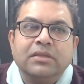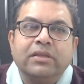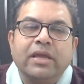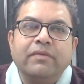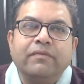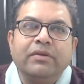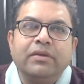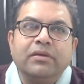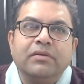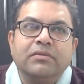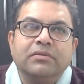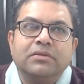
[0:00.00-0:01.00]
then
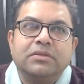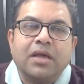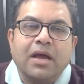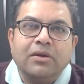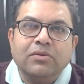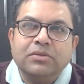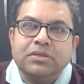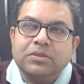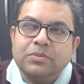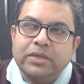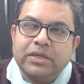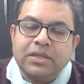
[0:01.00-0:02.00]
we start to
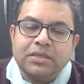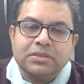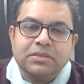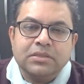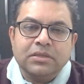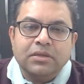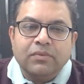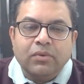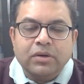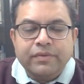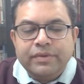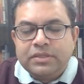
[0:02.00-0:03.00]
just witness
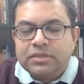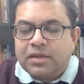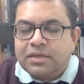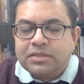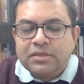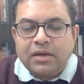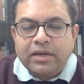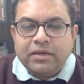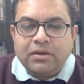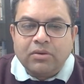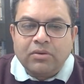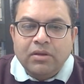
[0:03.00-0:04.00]
whatever is arising
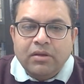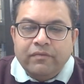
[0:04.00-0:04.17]
right now.